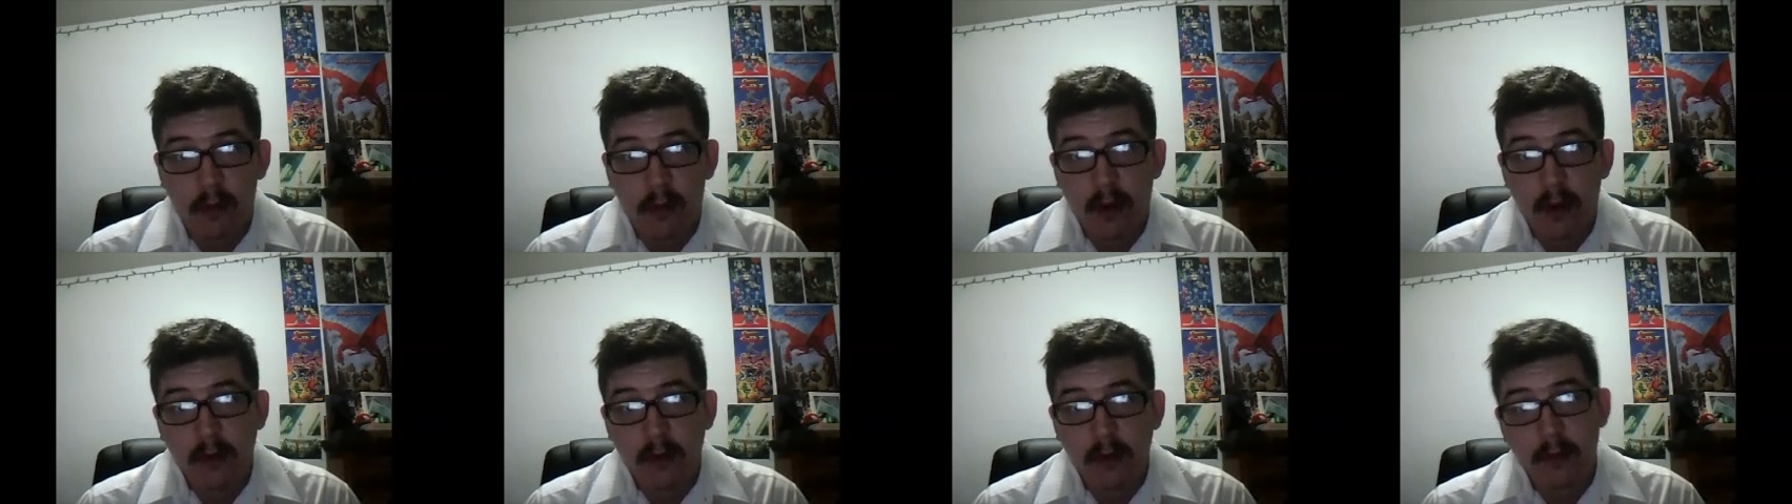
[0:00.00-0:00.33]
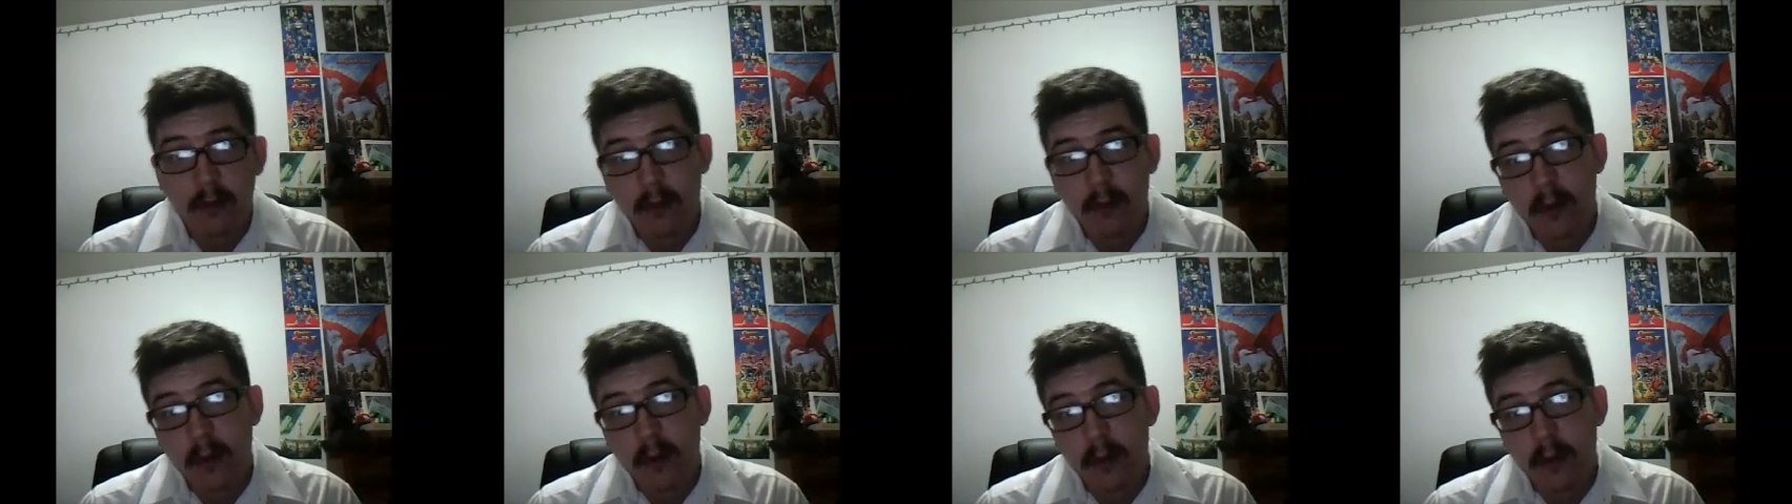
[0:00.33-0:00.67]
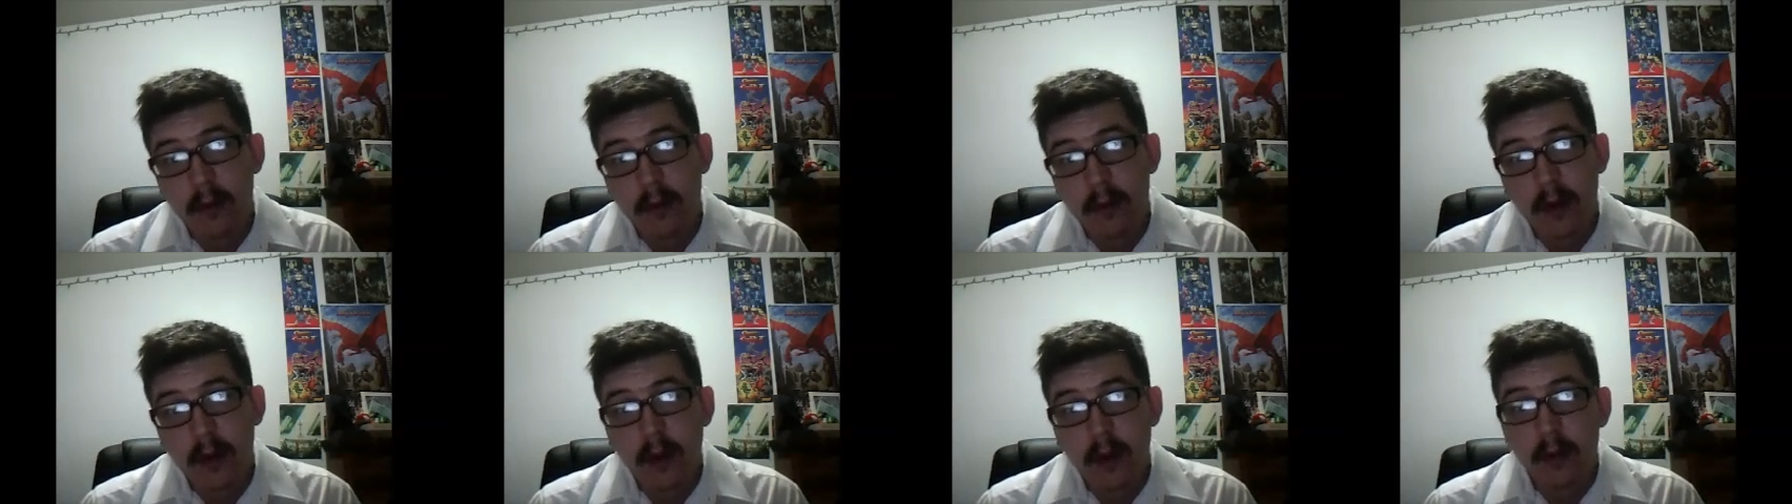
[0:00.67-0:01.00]
And as a
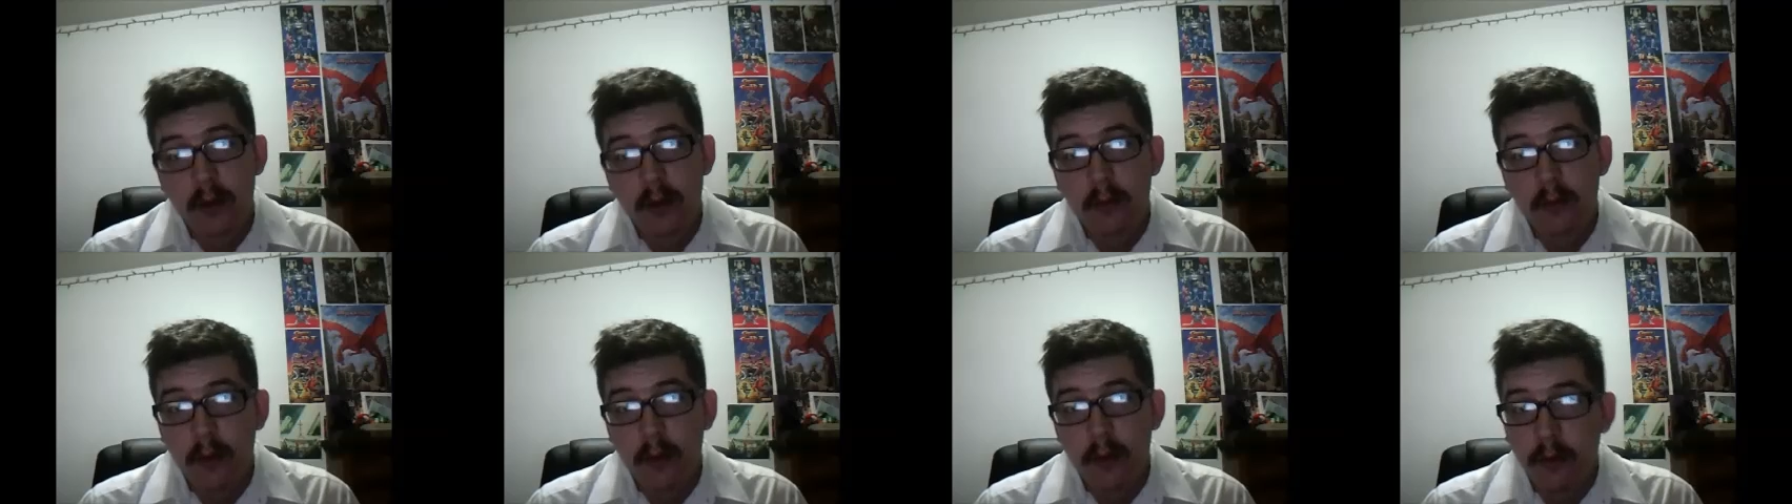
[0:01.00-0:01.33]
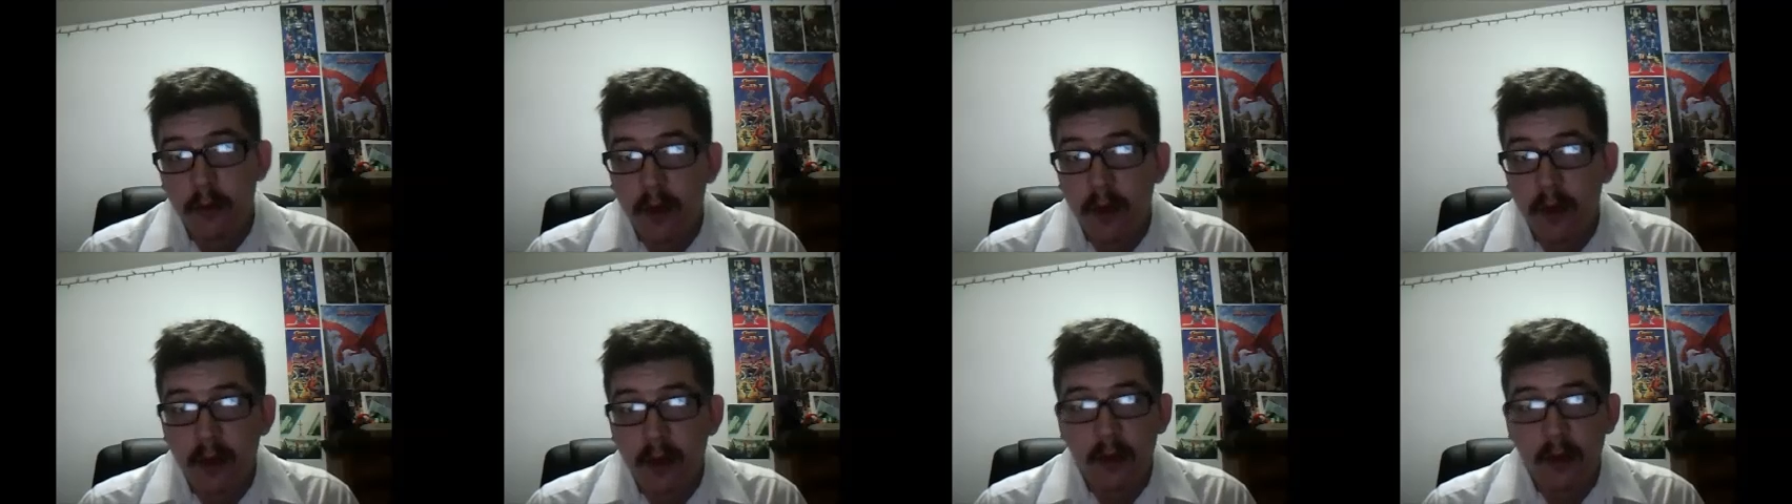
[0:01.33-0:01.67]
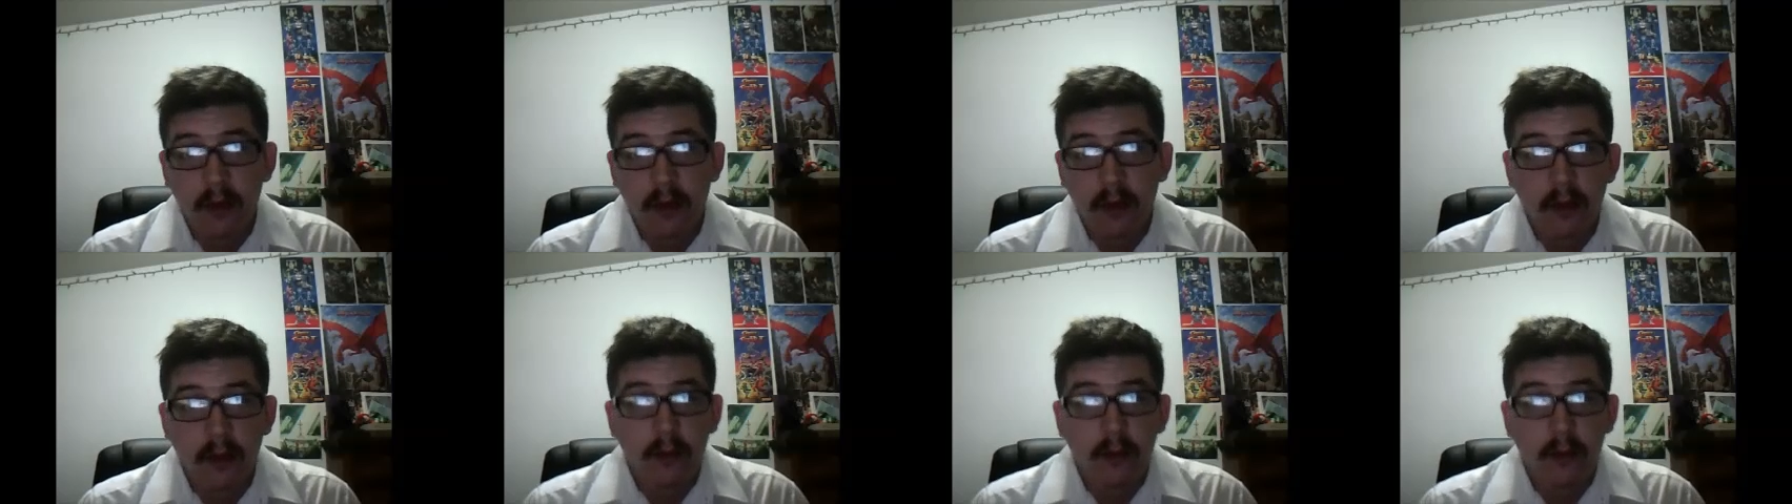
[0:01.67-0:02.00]
rogue, and rogues act
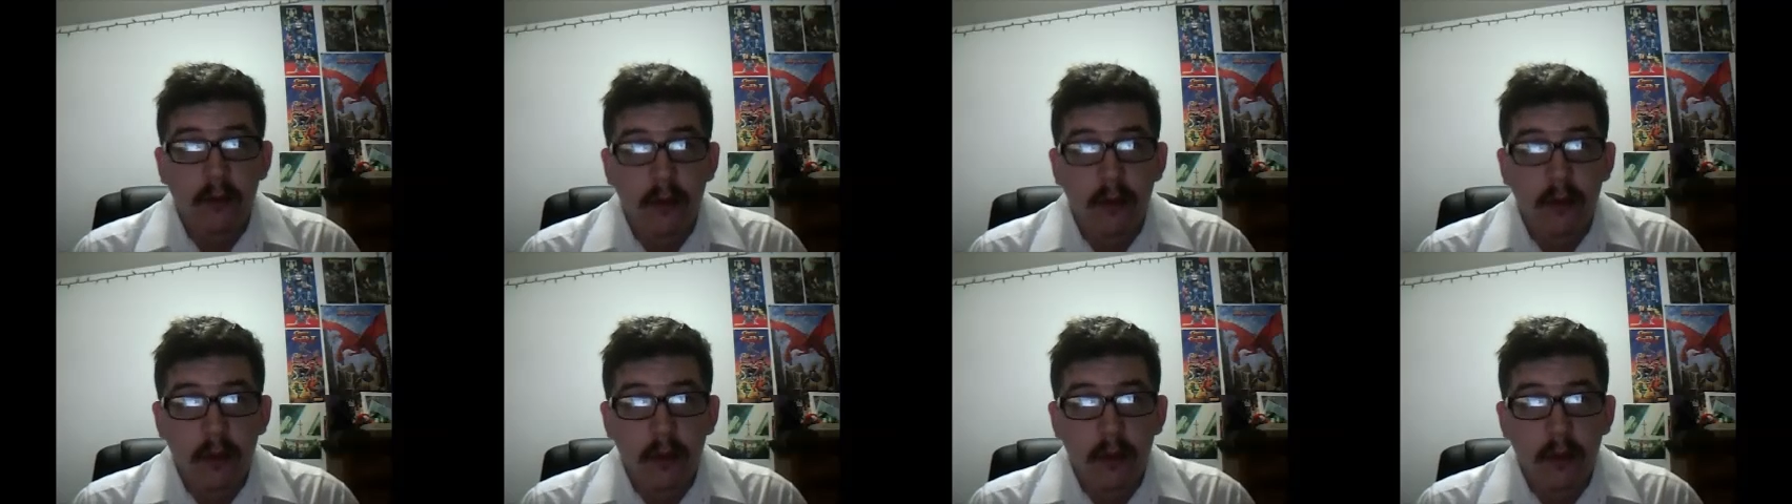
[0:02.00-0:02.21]
like this,